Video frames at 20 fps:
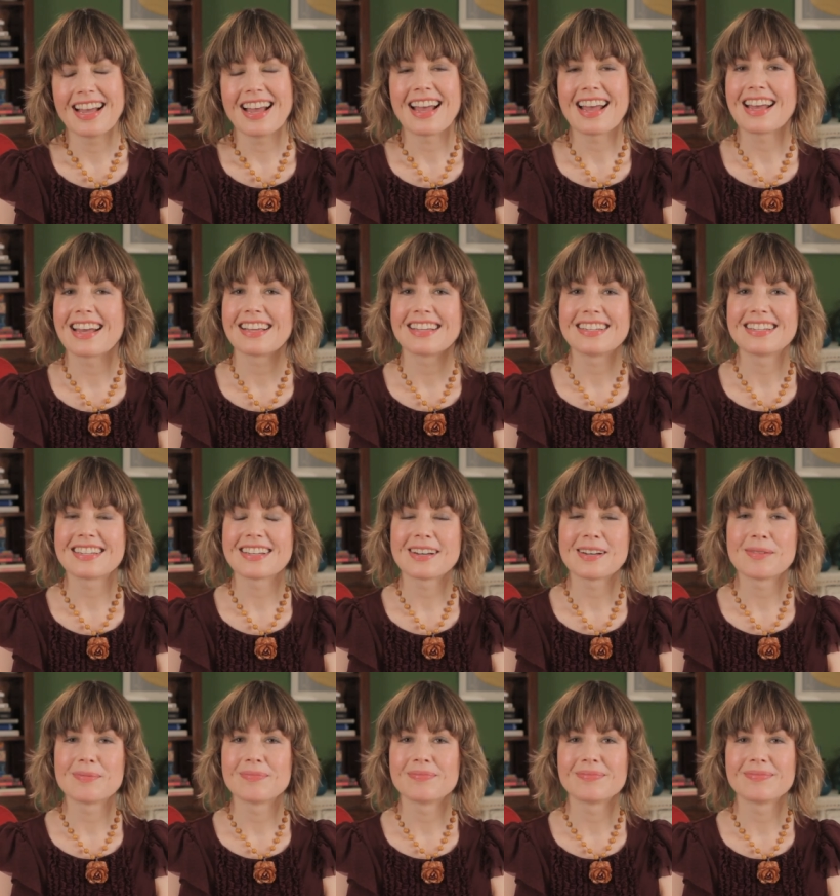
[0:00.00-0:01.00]
and
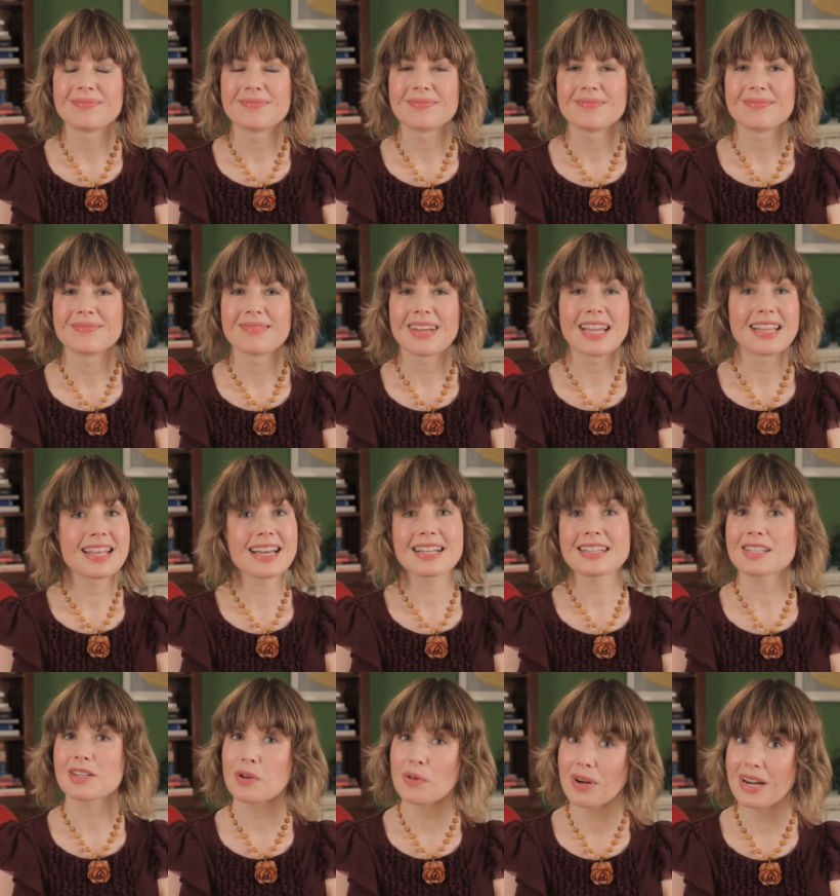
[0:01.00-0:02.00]

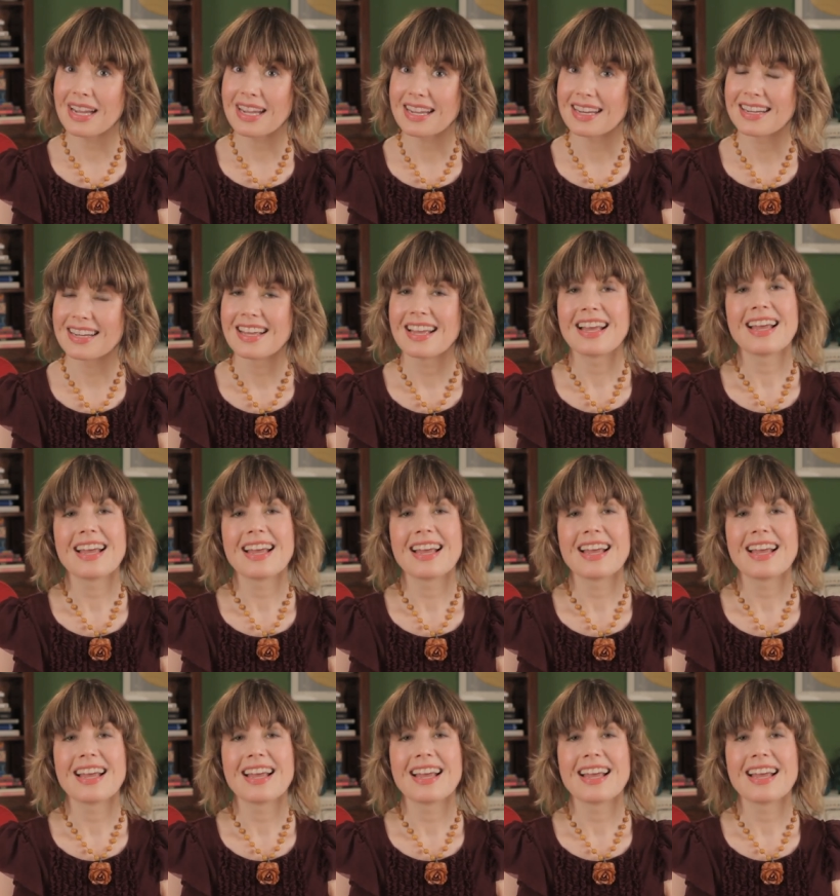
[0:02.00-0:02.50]
that's great.